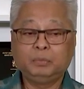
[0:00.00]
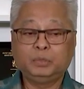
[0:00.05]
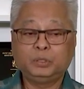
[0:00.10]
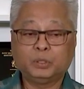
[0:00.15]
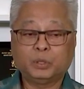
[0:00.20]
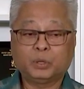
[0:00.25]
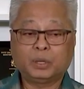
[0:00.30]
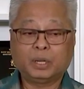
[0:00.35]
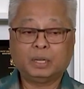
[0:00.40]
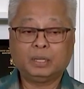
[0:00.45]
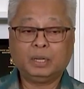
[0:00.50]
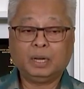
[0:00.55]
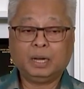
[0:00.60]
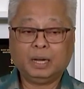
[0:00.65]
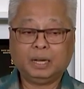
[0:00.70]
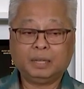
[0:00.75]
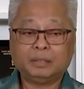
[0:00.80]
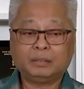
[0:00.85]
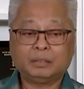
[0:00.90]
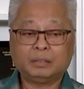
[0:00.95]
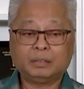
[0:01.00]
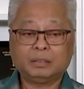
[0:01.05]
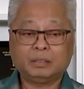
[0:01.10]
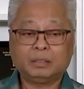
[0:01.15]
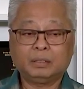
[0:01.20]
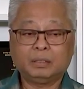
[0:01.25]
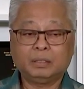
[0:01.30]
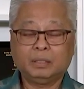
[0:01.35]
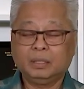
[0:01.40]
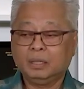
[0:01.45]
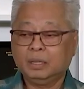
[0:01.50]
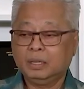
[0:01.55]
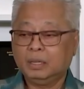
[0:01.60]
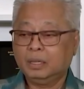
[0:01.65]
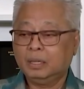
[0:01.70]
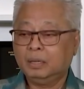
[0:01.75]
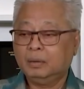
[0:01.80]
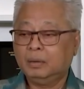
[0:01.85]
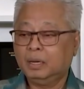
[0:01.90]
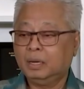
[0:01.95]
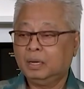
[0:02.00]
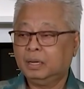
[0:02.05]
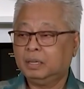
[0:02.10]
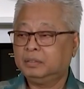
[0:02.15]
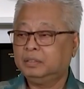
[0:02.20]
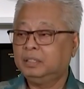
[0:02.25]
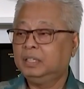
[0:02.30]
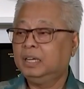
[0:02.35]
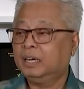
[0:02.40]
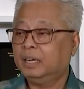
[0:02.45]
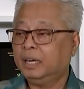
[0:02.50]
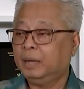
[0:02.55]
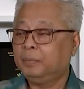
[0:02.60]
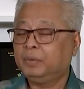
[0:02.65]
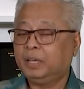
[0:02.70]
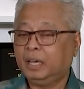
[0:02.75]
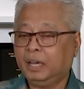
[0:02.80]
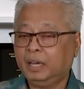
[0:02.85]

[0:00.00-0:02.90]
It is recommended to consult the respective state health